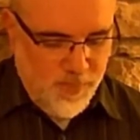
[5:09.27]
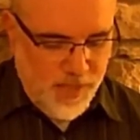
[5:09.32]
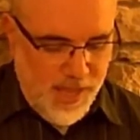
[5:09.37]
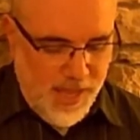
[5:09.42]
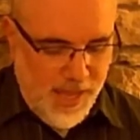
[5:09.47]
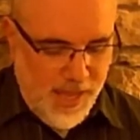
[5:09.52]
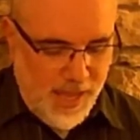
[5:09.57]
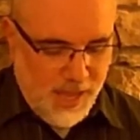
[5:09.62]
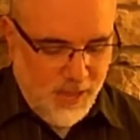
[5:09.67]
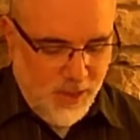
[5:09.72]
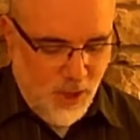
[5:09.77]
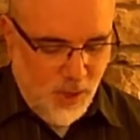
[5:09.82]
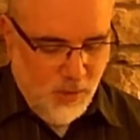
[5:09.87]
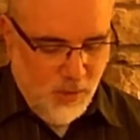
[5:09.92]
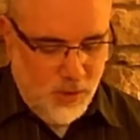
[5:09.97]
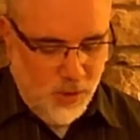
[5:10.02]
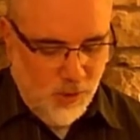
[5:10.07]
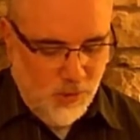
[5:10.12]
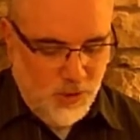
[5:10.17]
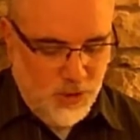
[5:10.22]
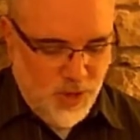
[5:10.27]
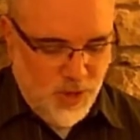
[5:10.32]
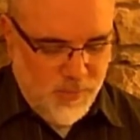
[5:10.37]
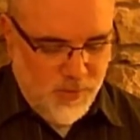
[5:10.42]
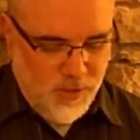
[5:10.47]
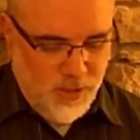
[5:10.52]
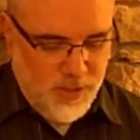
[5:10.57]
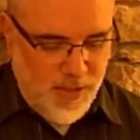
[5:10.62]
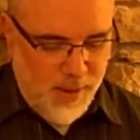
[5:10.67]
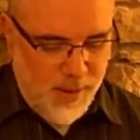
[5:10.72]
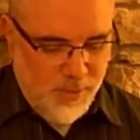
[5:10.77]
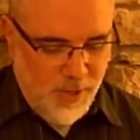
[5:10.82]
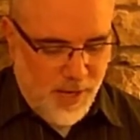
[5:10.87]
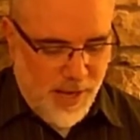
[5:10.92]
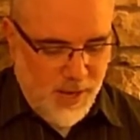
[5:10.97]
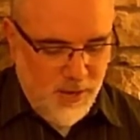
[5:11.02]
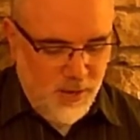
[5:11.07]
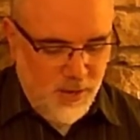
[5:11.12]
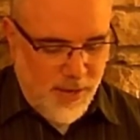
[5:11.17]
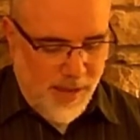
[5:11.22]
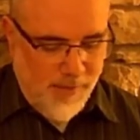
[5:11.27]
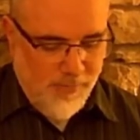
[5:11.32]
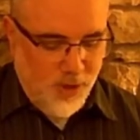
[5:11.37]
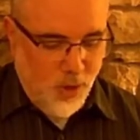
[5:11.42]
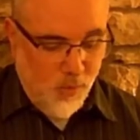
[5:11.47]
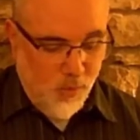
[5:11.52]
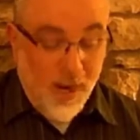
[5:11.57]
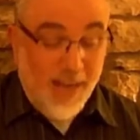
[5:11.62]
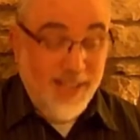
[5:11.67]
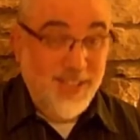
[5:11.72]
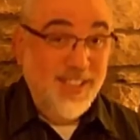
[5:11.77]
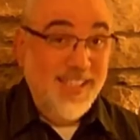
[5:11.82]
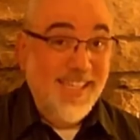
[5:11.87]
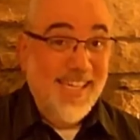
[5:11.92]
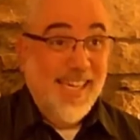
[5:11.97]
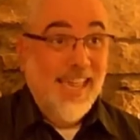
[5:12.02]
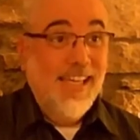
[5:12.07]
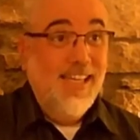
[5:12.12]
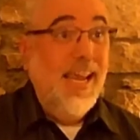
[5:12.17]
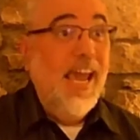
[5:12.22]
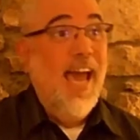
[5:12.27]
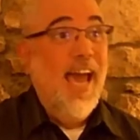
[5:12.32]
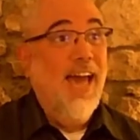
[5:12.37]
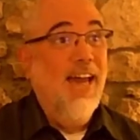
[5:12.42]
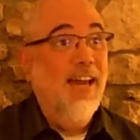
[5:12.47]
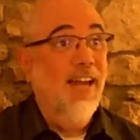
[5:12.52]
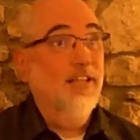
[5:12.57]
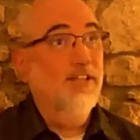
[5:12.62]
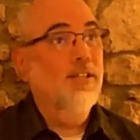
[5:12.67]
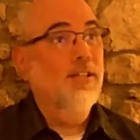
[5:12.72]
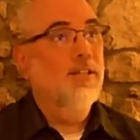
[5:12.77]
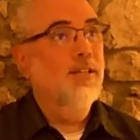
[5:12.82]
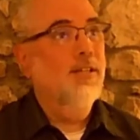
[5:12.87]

and those who serve the tabernacle have no right to eat at it.